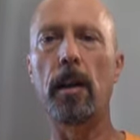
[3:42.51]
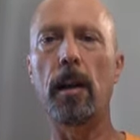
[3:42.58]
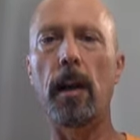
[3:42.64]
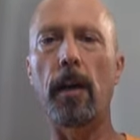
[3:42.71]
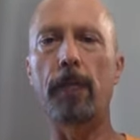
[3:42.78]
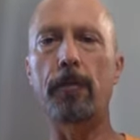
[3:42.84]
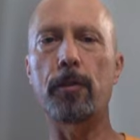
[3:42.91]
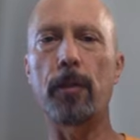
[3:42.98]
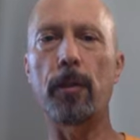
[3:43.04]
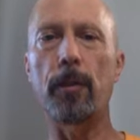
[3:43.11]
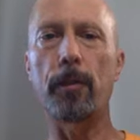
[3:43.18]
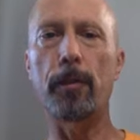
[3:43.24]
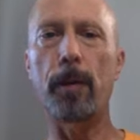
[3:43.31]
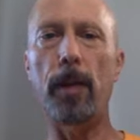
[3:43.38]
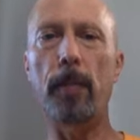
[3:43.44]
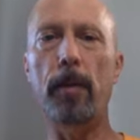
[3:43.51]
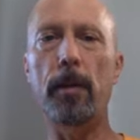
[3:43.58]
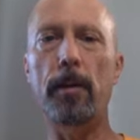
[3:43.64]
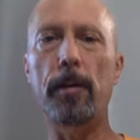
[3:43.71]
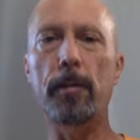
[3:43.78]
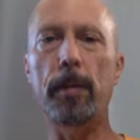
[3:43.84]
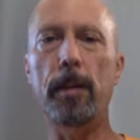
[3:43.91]
After all the primary
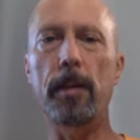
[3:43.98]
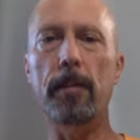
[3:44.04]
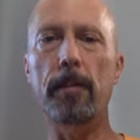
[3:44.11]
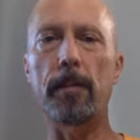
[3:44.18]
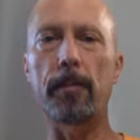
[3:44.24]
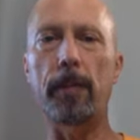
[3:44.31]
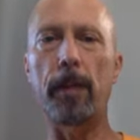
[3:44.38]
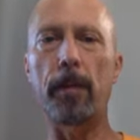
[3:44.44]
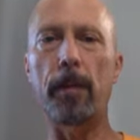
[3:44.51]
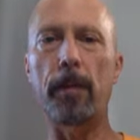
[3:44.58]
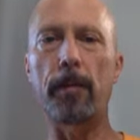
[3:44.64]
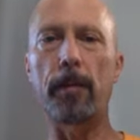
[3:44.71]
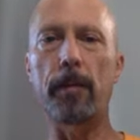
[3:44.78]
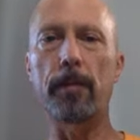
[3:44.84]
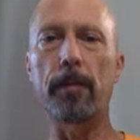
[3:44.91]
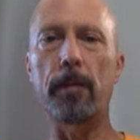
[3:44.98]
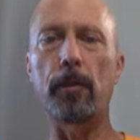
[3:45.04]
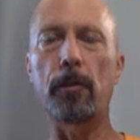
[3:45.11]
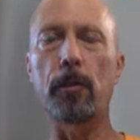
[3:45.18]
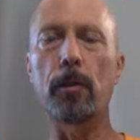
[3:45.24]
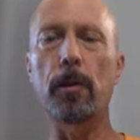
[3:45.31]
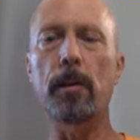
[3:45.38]
debates, if I'm convinced that
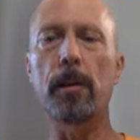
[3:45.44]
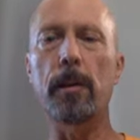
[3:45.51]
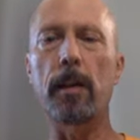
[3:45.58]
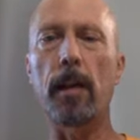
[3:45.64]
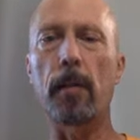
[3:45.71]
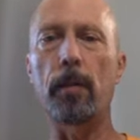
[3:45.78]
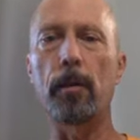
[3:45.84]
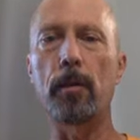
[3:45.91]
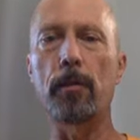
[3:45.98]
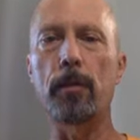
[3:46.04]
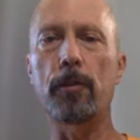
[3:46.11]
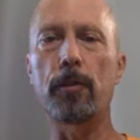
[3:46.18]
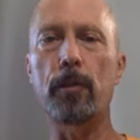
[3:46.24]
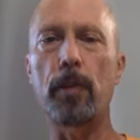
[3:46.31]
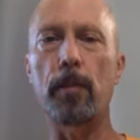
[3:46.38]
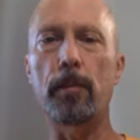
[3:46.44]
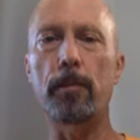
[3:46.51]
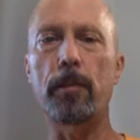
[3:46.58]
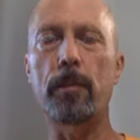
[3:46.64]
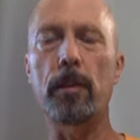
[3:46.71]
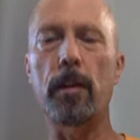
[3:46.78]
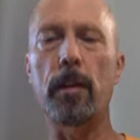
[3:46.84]
Warren can outmaneuver Trump,
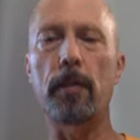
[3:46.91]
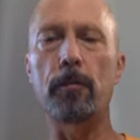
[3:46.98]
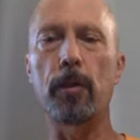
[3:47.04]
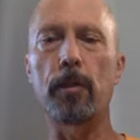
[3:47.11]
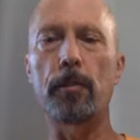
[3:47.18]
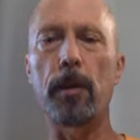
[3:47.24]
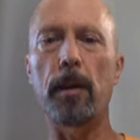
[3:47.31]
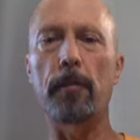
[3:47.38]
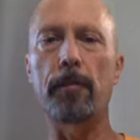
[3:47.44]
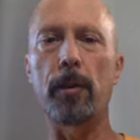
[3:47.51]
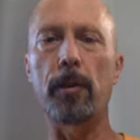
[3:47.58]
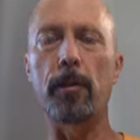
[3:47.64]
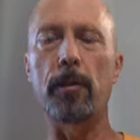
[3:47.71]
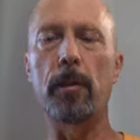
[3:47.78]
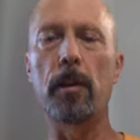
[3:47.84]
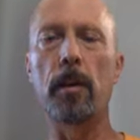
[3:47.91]
she'll have won my vote.